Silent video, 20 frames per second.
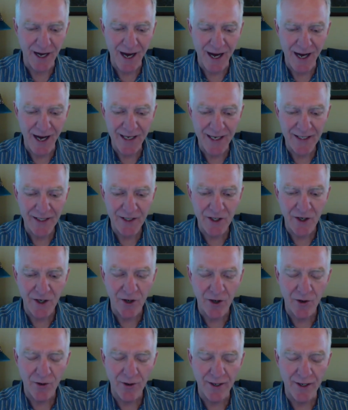I
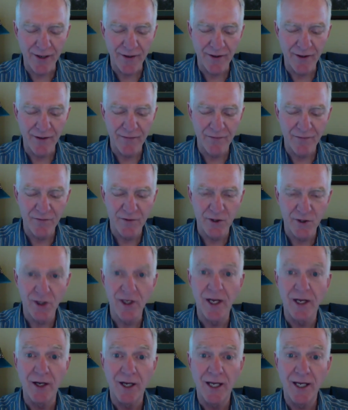know, and
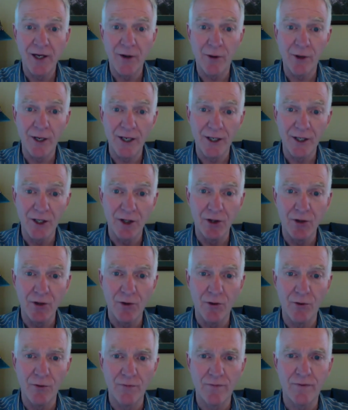hearing
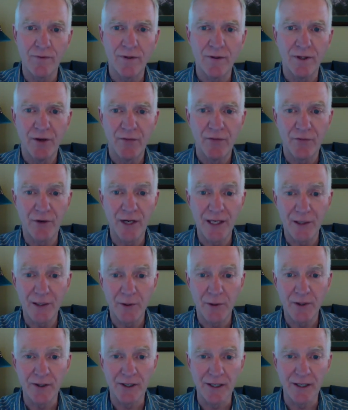you
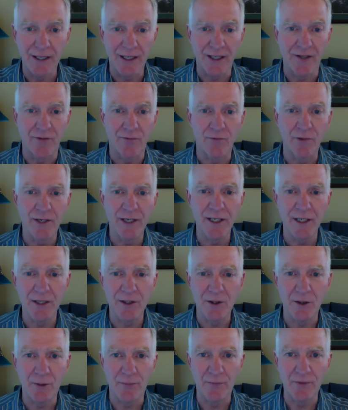frequently and reading
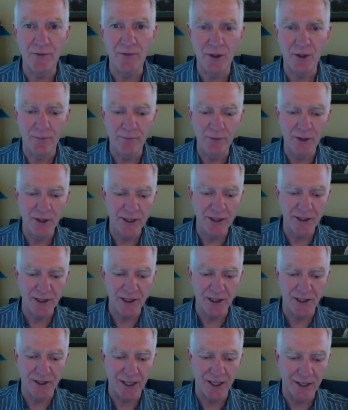your books
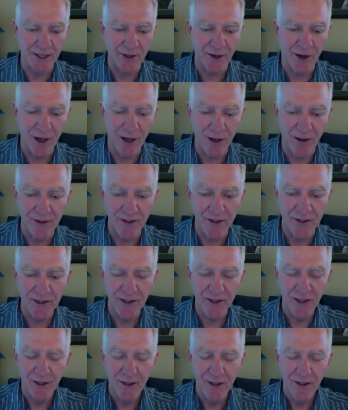and all of
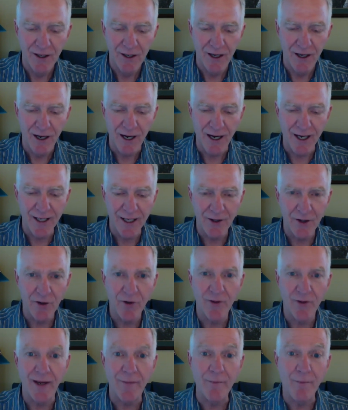this, I know
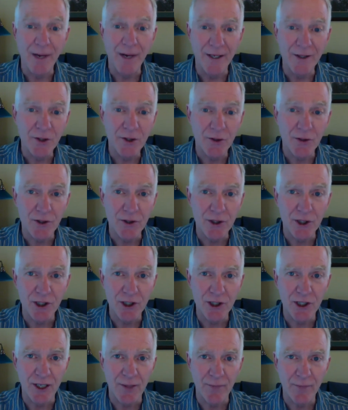that
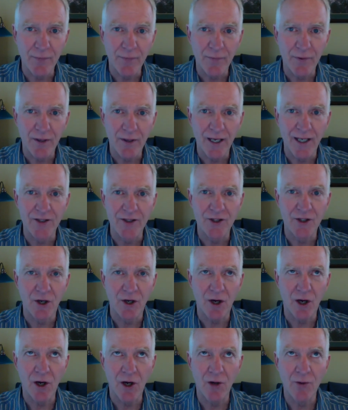mentorship has
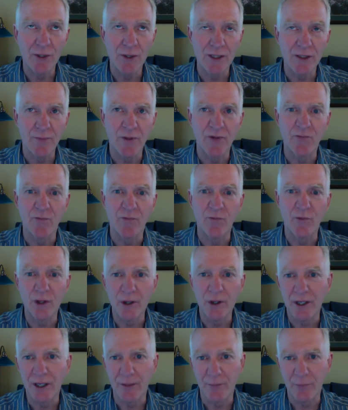always been
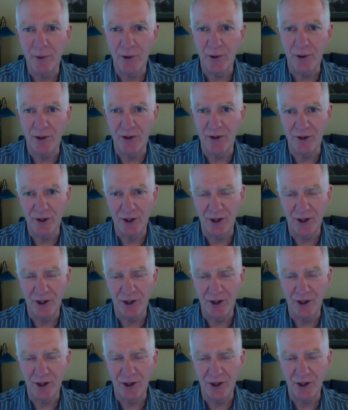really important to